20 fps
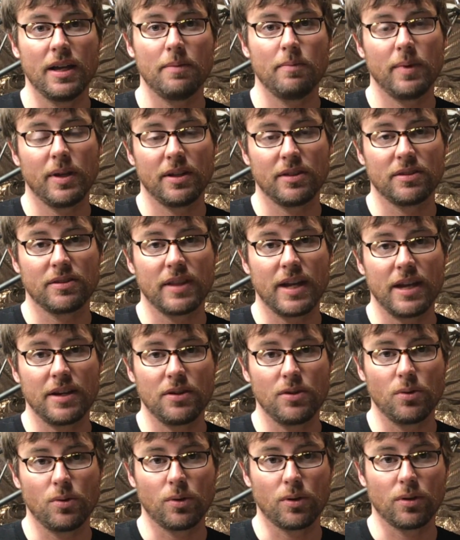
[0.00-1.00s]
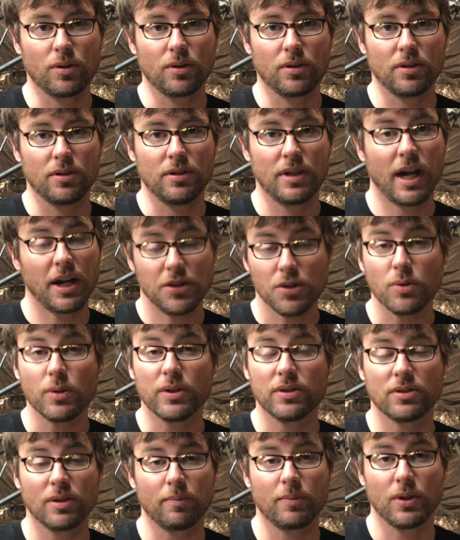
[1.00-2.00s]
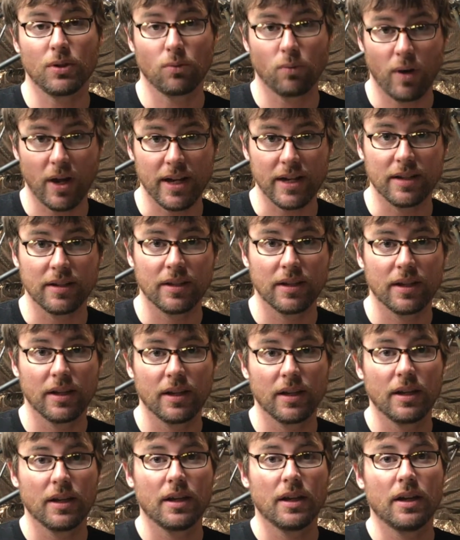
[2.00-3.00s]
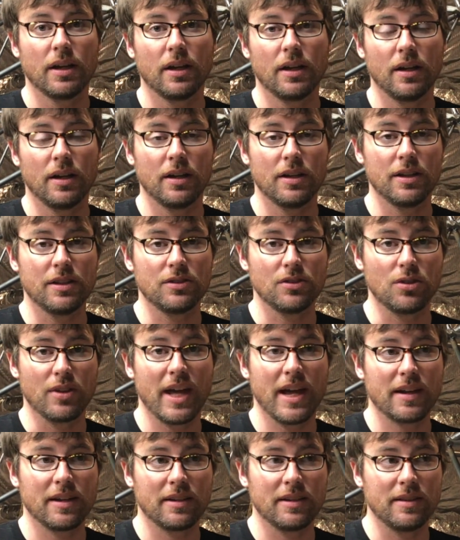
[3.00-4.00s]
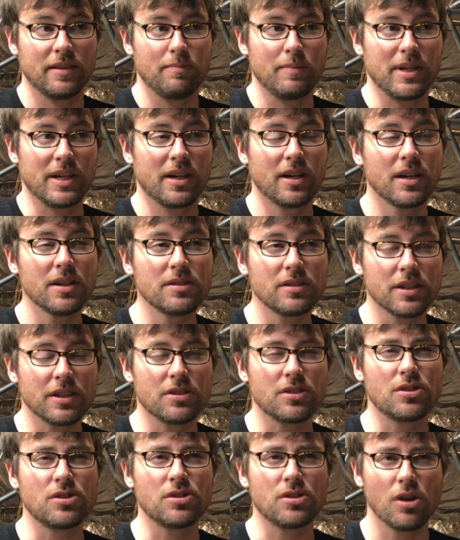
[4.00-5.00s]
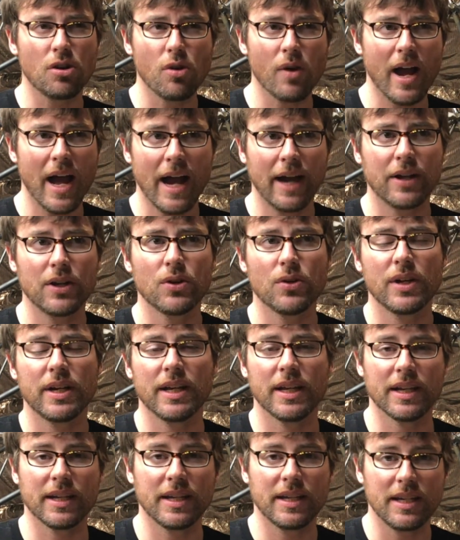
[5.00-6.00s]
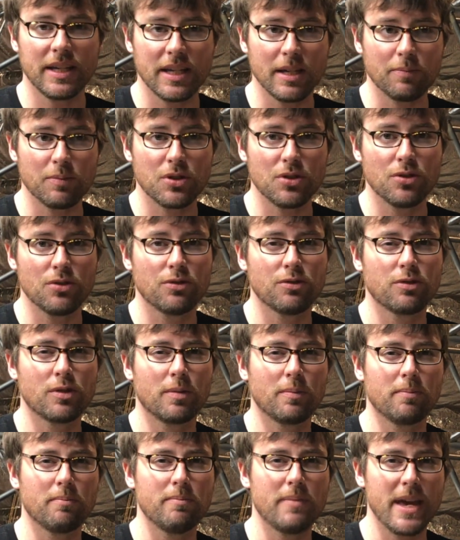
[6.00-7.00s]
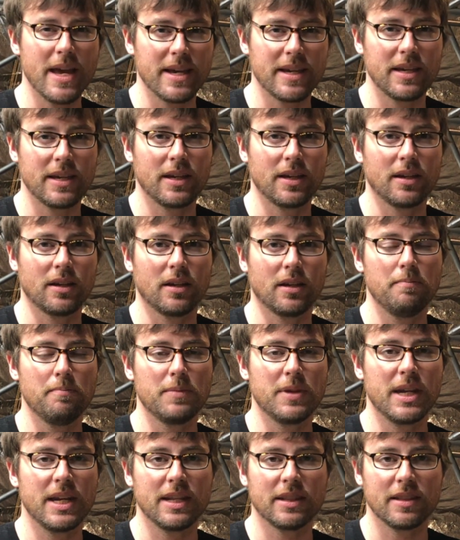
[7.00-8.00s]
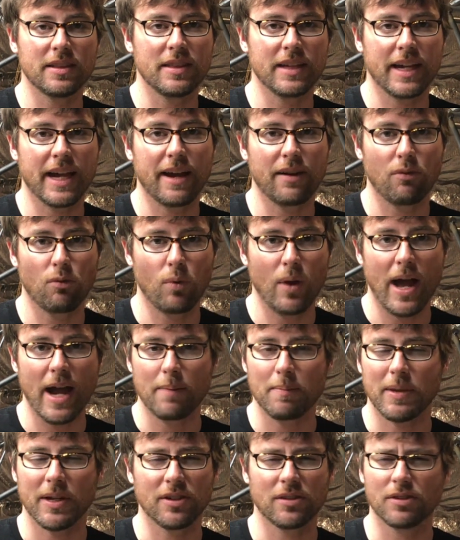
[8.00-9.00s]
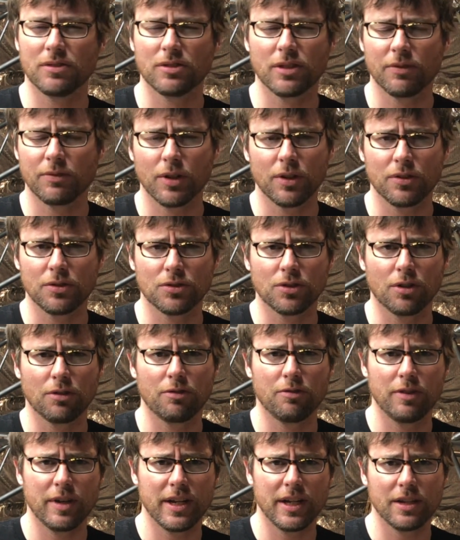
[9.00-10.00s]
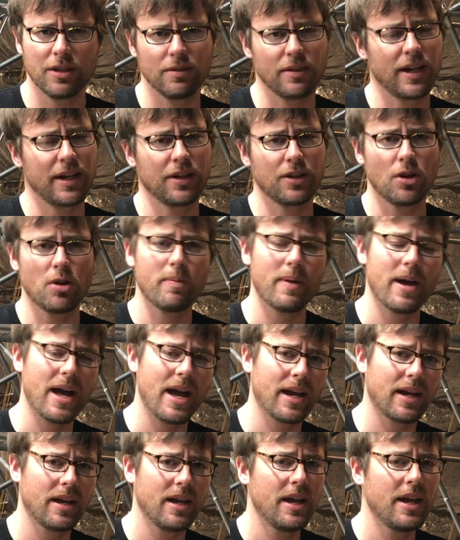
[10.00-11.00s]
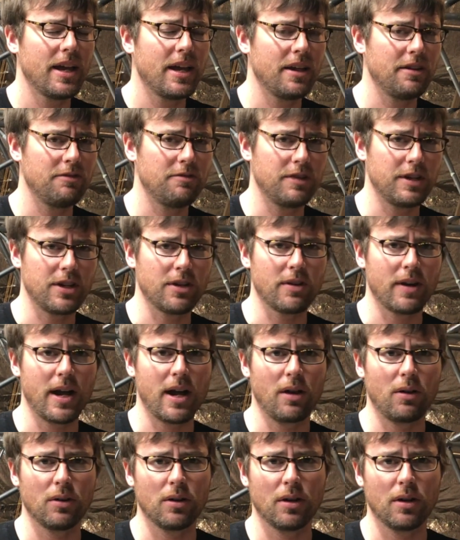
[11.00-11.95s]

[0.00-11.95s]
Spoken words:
means that you're not doing something right. And so that, because it's so accurate, it keeps you from getting the thing out of whack. Because if stuff doesn't start fitting, you got to go back and figure out